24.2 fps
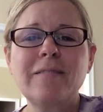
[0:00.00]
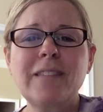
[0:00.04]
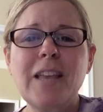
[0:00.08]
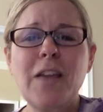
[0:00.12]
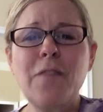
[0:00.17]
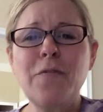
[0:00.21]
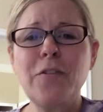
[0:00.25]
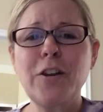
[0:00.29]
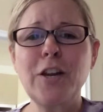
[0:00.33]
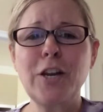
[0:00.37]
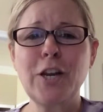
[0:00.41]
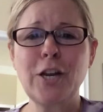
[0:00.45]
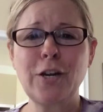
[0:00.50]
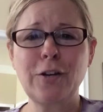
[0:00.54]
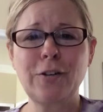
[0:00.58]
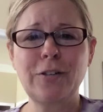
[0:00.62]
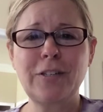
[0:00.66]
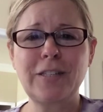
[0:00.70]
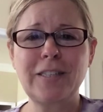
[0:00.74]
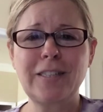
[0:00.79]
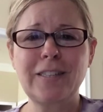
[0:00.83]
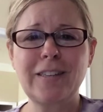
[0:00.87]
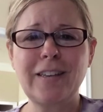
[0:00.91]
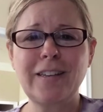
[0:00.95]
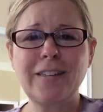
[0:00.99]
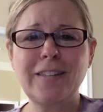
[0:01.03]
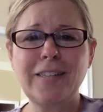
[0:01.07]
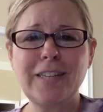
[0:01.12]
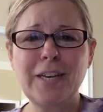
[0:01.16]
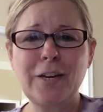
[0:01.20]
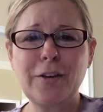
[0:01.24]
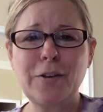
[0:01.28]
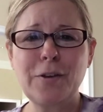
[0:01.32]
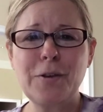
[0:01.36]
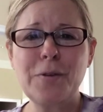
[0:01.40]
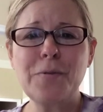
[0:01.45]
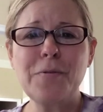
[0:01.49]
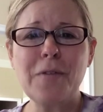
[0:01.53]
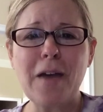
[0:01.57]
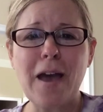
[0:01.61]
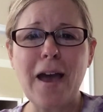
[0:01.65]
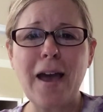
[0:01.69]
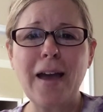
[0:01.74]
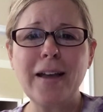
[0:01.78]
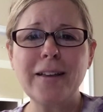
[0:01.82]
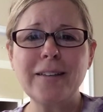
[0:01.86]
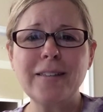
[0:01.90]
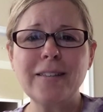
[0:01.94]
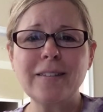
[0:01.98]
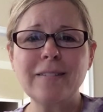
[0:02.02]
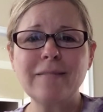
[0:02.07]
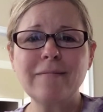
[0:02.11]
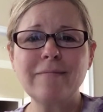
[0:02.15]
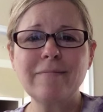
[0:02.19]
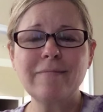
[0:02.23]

Even a nurse can tell you that.